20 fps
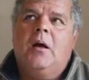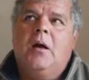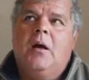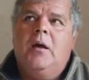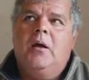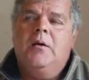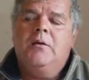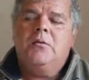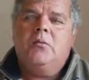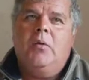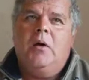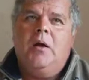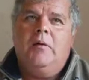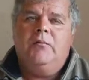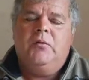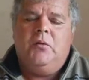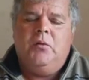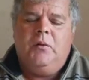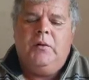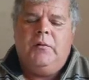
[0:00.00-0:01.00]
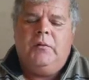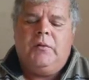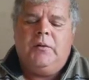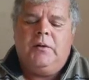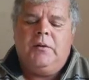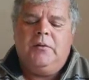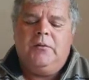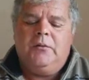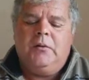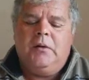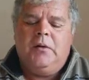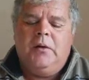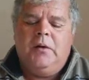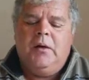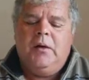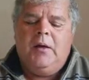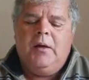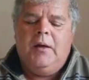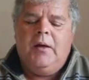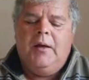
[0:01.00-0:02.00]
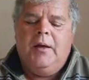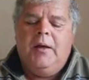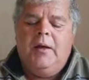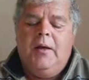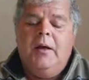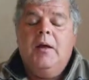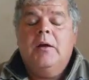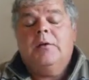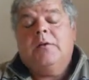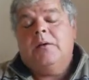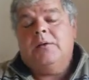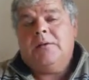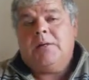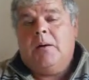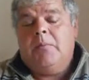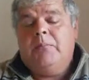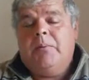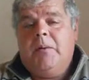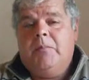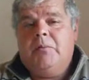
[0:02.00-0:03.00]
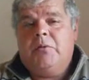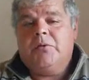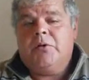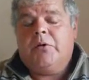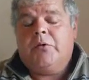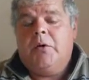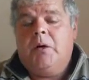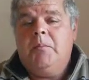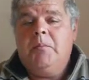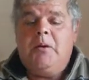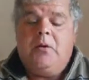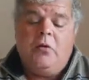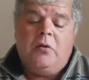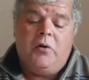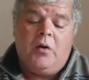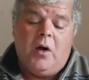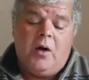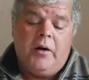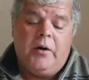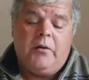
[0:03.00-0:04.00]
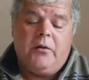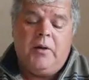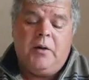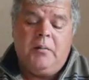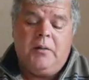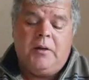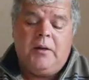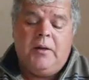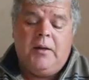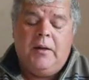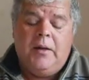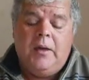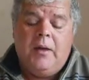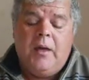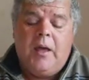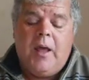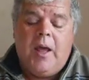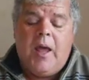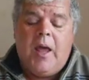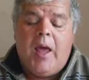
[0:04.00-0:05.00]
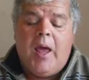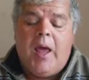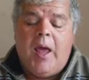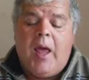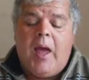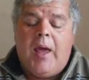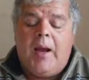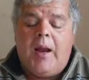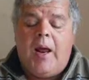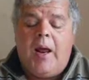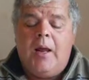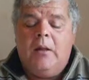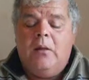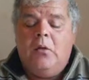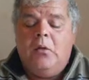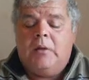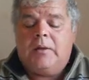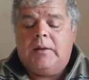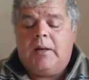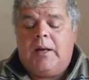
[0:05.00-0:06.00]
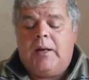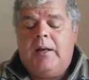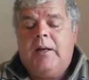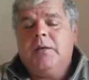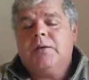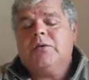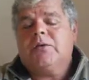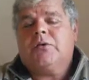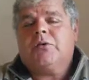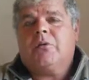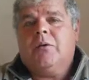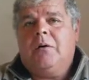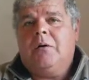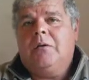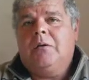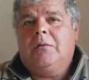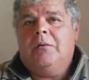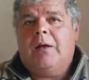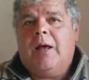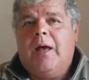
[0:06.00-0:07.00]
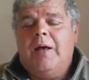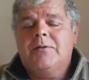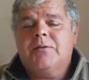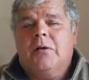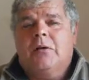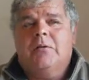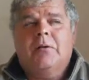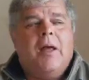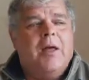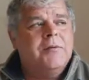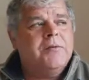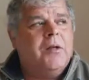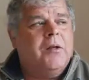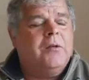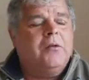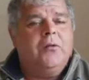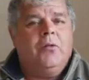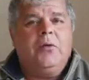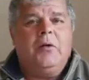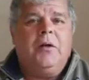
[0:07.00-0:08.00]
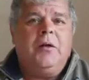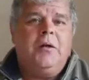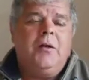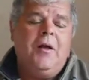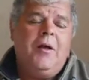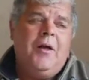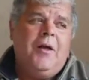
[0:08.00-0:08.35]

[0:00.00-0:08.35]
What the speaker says: his way of doing things to some people's agreement or not agreement. And I looked at his struggle as a learning.